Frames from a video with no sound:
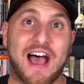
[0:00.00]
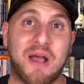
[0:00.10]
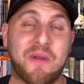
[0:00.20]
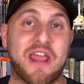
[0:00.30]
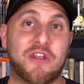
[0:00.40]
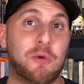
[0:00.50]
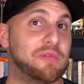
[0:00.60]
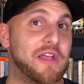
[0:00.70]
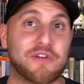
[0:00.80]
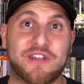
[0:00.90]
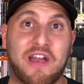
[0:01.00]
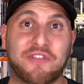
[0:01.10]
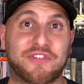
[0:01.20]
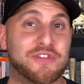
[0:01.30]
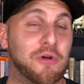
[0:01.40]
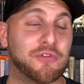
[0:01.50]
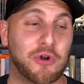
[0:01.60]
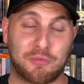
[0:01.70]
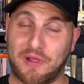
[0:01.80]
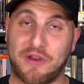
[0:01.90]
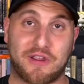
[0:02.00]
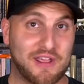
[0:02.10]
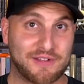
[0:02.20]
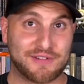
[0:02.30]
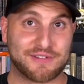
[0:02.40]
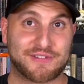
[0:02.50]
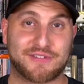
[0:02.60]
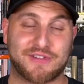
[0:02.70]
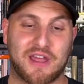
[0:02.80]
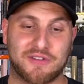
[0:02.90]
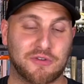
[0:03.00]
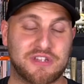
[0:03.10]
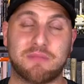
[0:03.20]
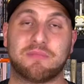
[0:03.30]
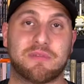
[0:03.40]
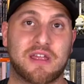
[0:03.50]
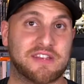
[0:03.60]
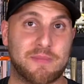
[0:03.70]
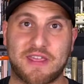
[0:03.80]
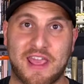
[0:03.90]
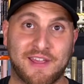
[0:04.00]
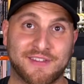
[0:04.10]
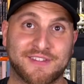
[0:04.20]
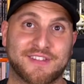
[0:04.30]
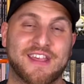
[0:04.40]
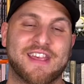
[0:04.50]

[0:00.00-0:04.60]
we had no player deaths, no total player kills, no team TPKs,